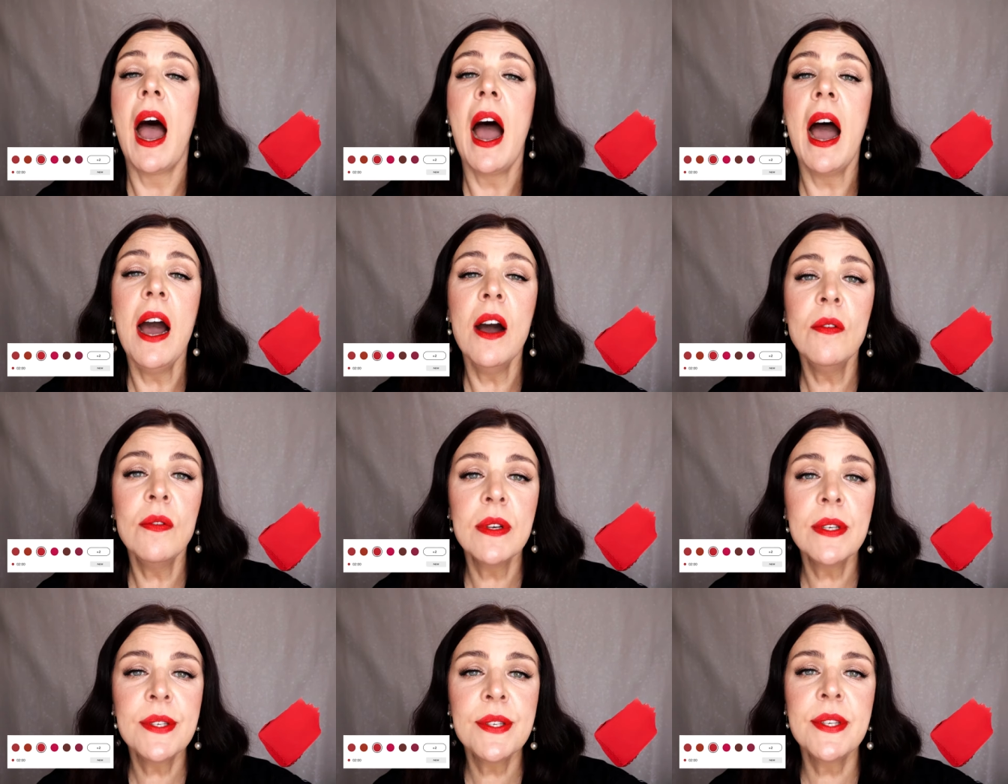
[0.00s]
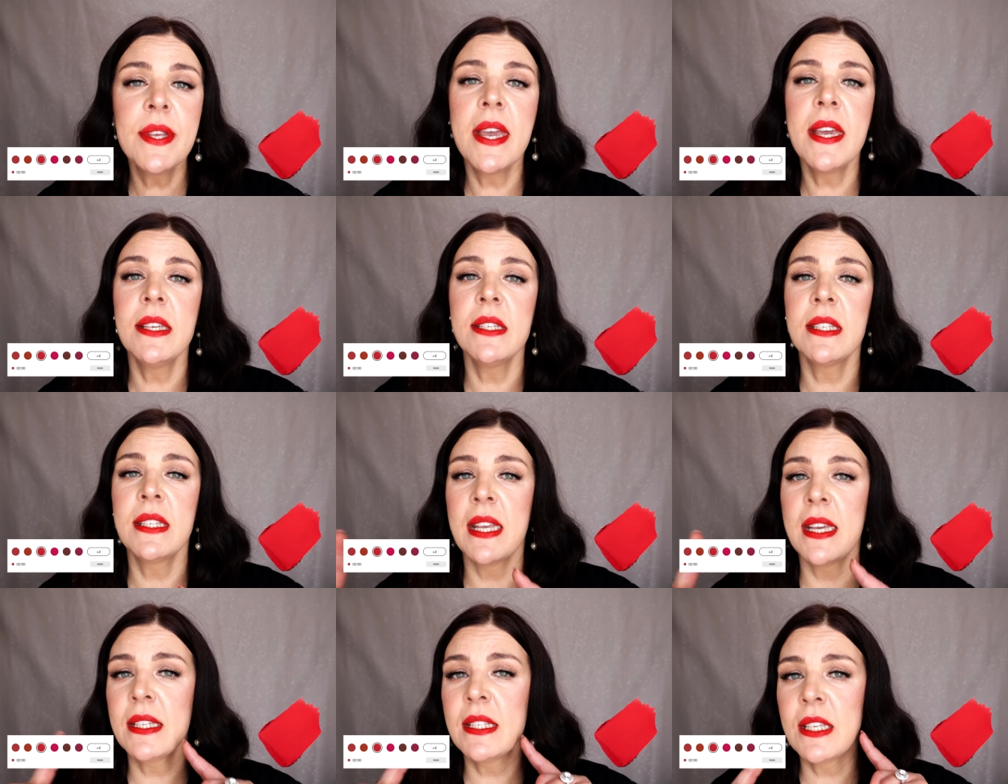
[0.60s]
I will say
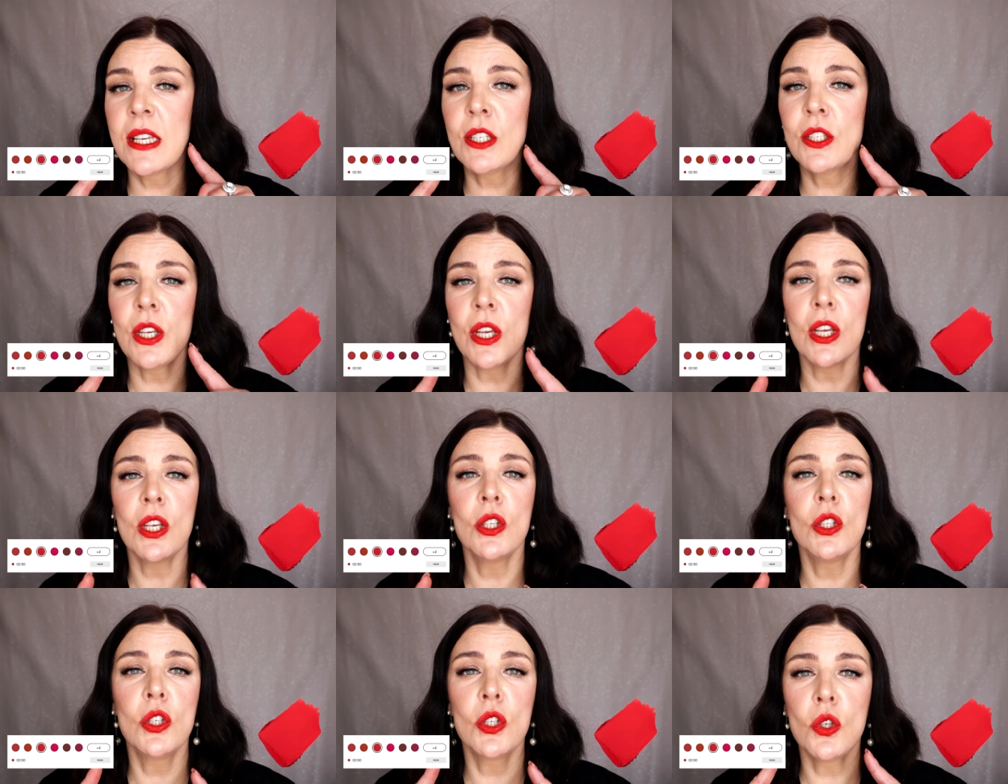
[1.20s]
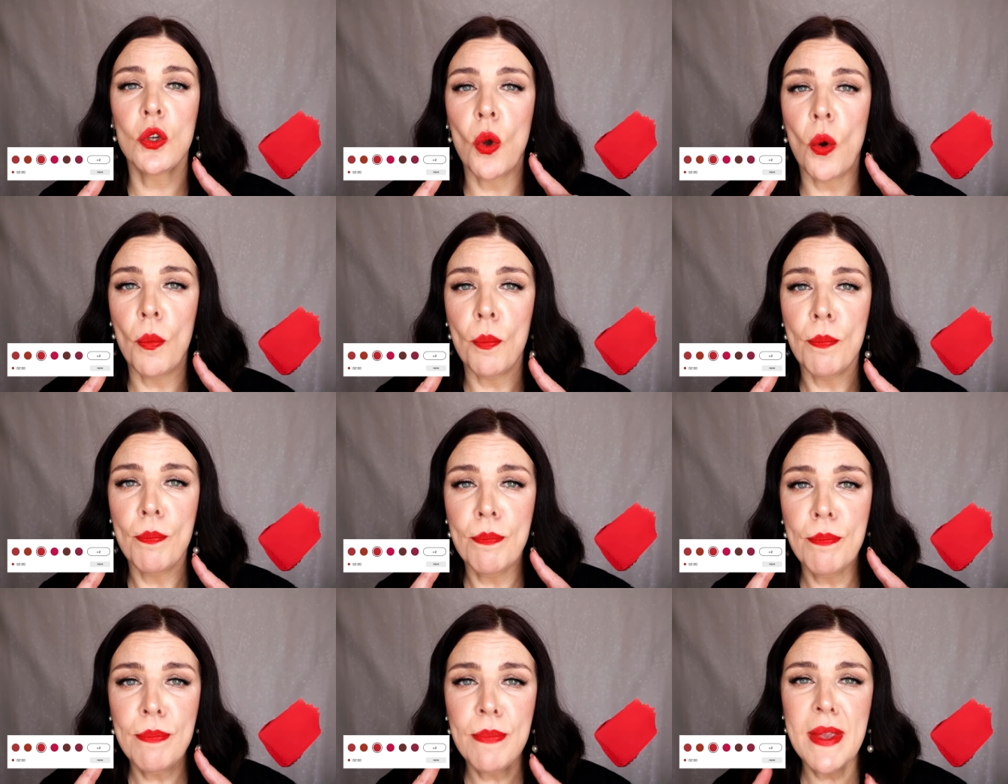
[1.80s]
this is it's your
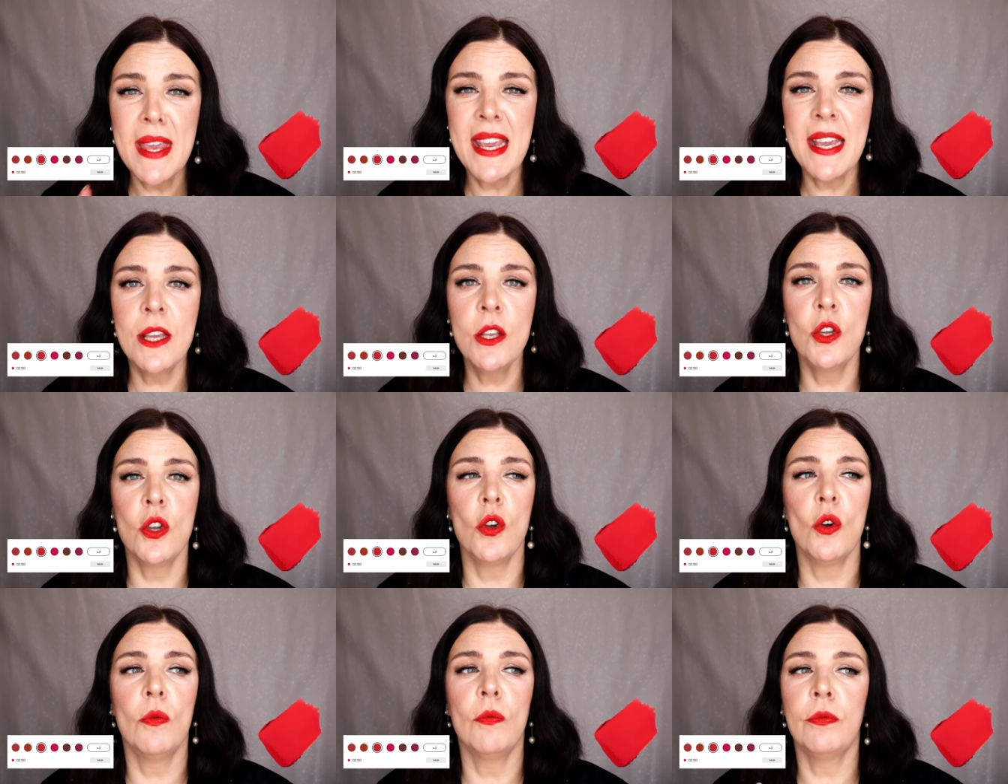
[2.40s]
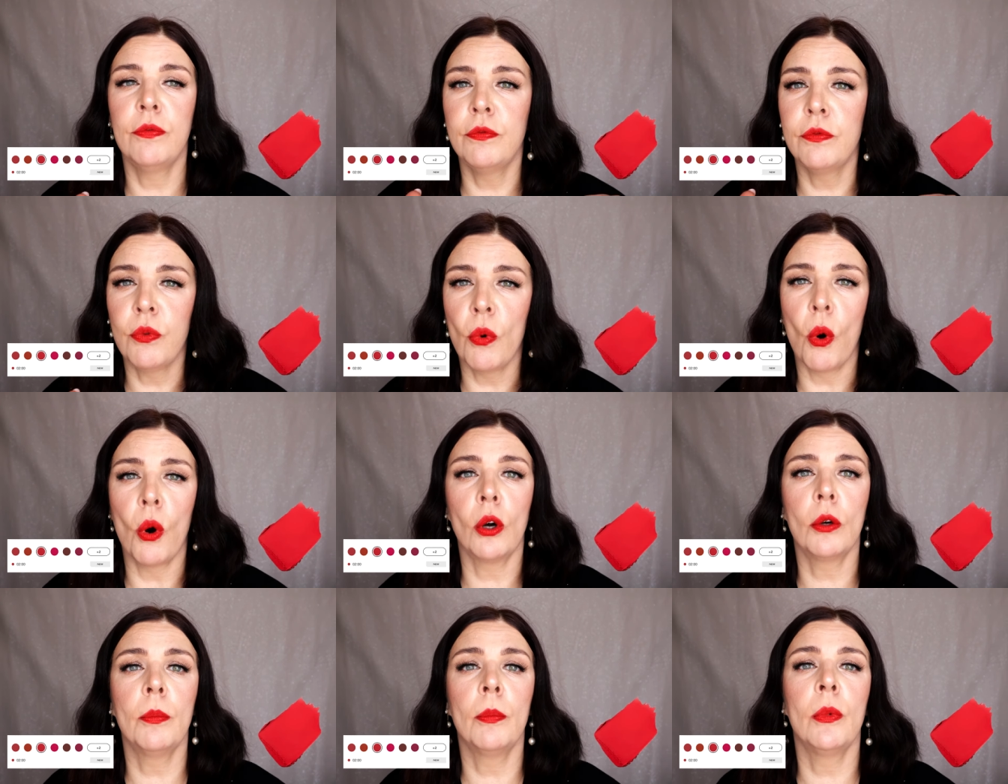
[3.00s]
medium
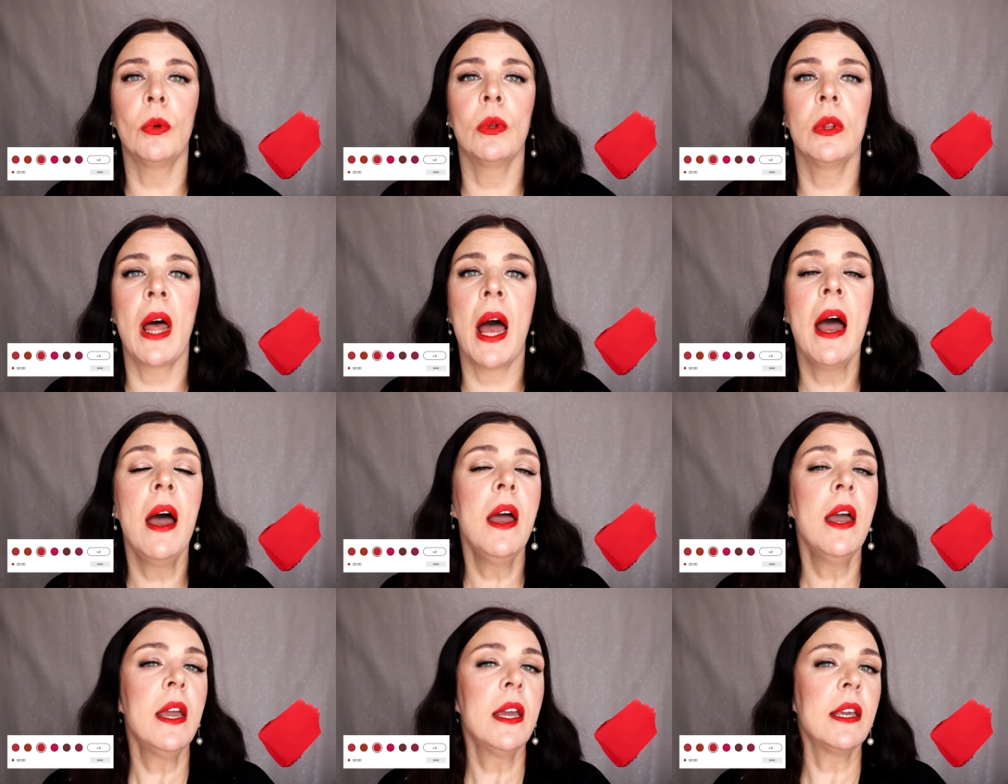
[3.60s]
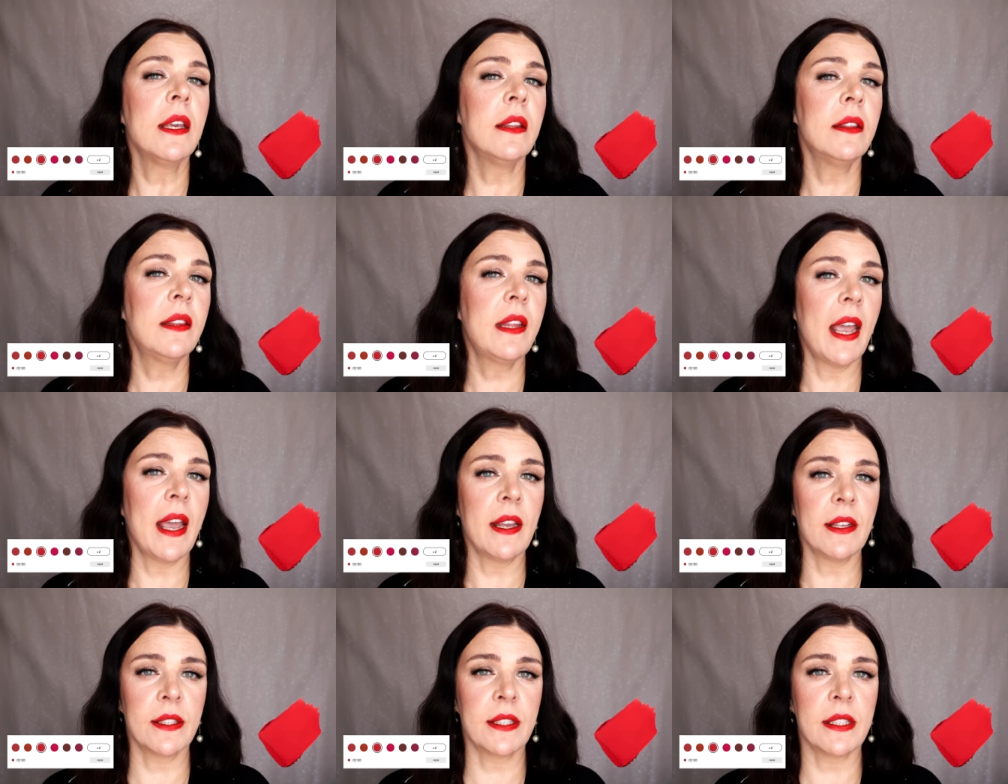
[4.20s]
formula
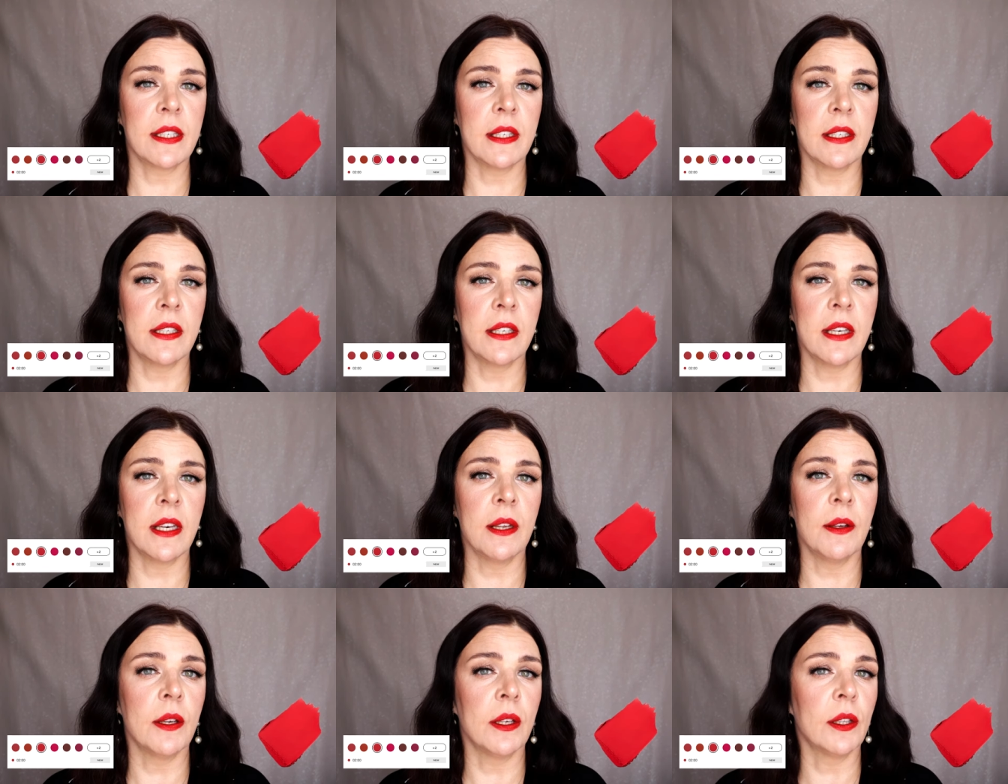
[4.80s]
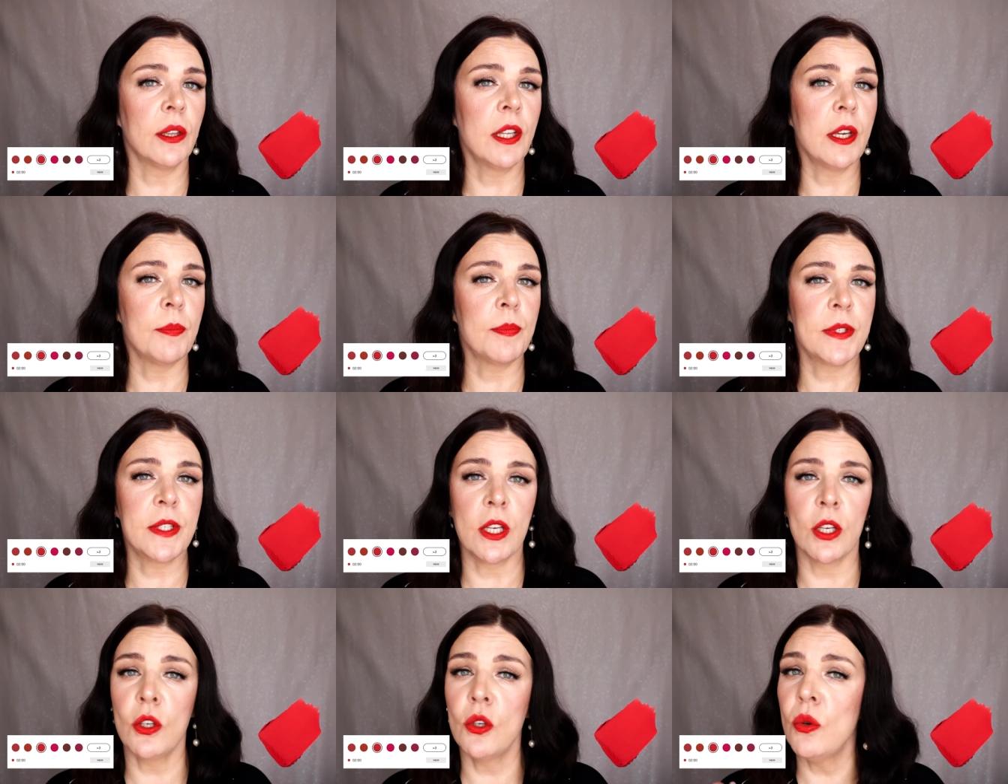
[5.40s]
intensity
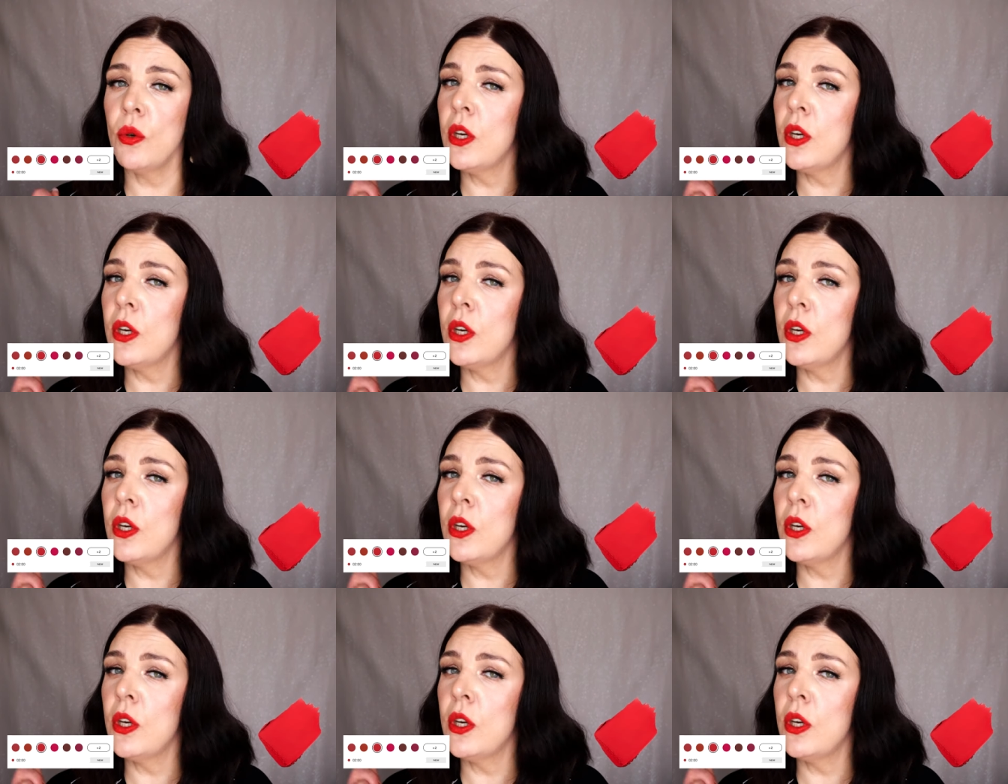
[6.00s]
lipstick.